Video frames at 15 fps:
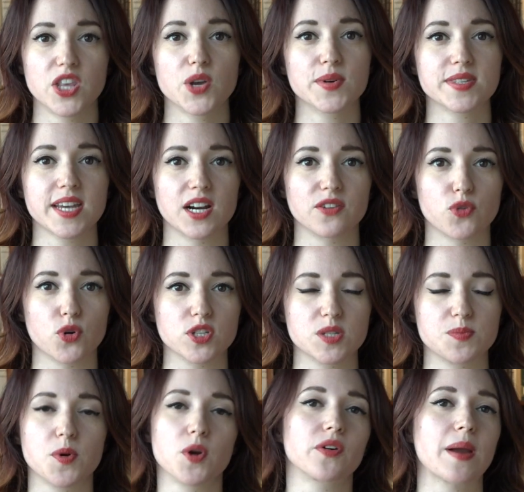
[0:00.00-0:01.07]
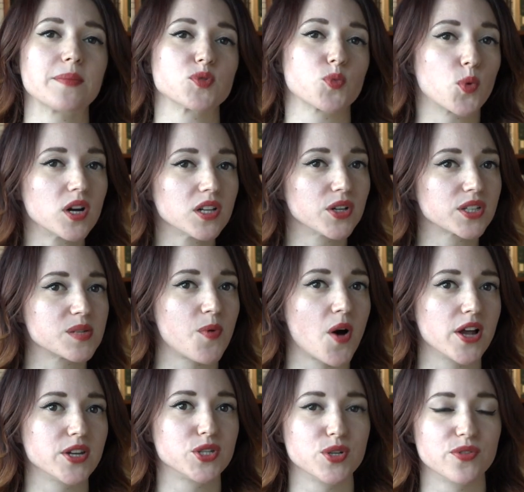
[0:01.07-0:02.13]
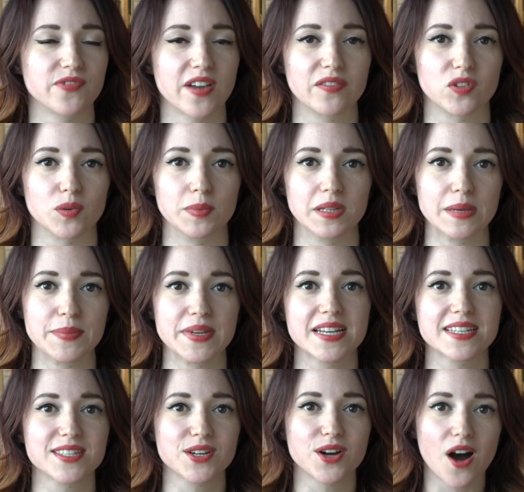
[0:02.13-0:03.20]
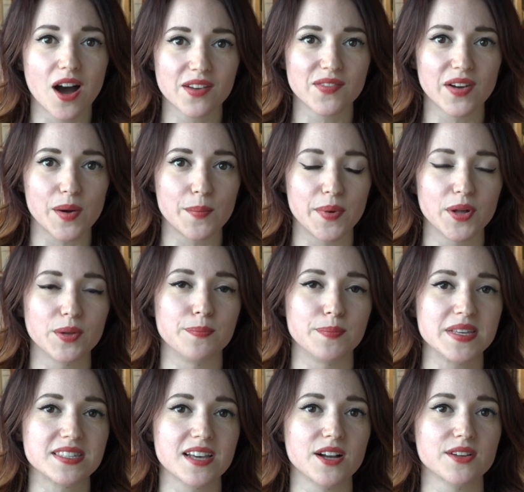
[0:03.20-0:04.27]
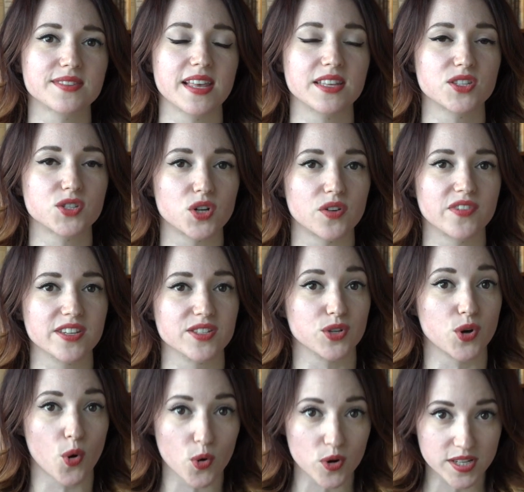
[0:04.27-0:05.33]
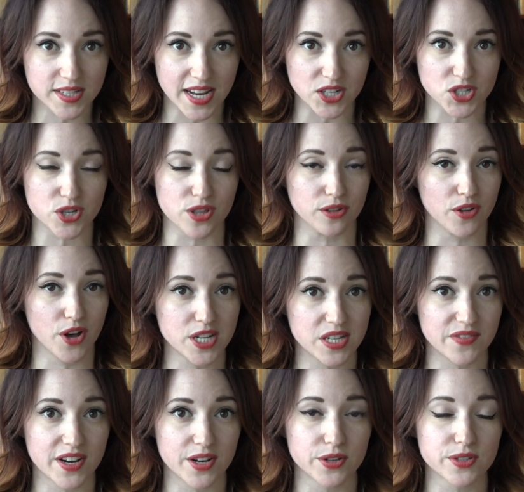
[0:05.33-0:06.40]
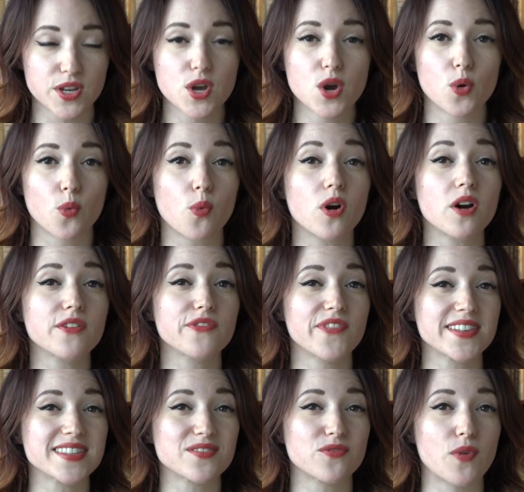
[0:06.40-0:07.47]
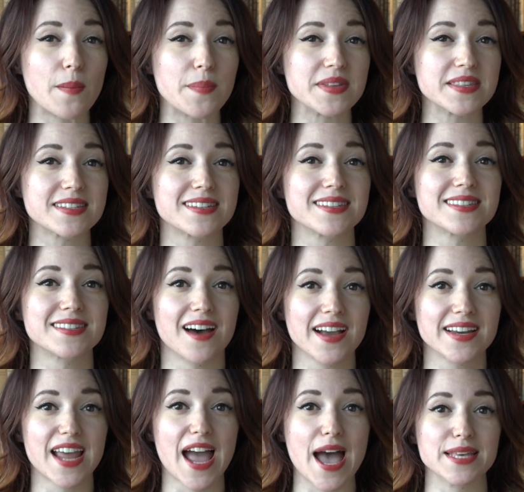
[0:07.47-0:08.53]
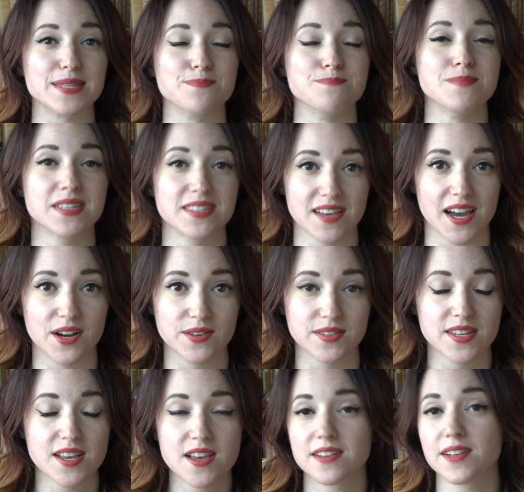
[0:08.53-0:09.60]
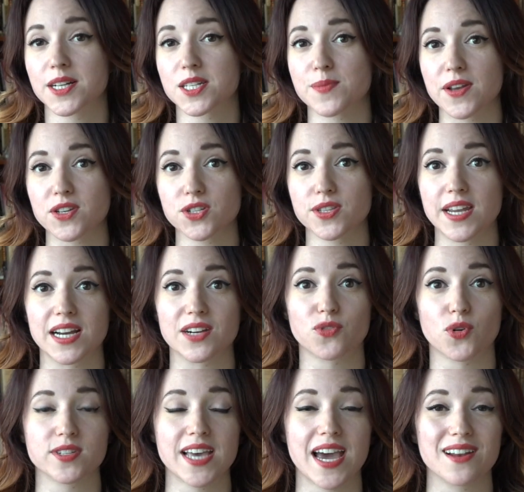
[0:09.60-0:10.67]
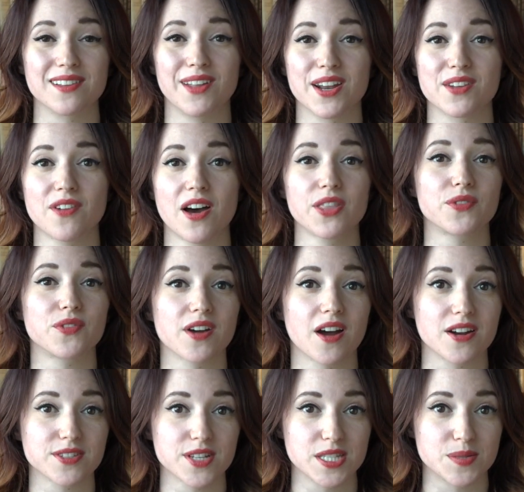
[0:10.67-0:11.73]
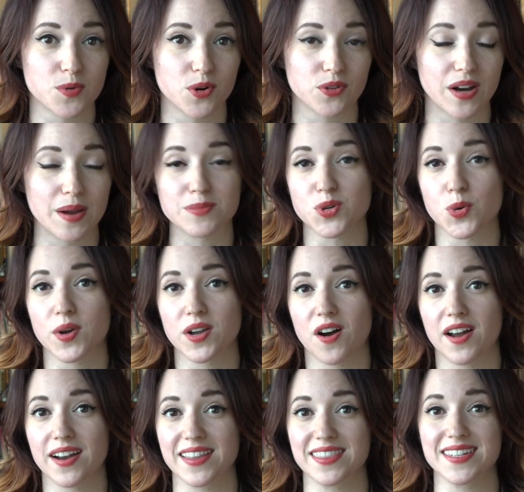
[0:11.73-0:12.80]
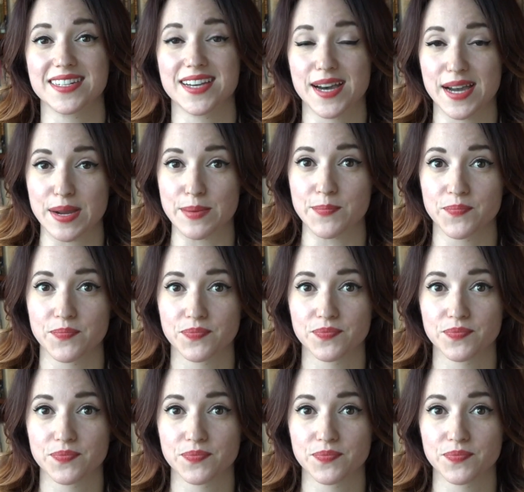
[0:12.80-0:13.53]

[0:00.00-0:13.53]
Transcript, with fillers: The US Air Force's programs weren't looked upon too favorably because the Convair-built missiles that served as the core stage to the launch vehicles were offensive weapons designed as missiles. Not to mention the Air Force had a lot of other reconnaissance programs going on at the time.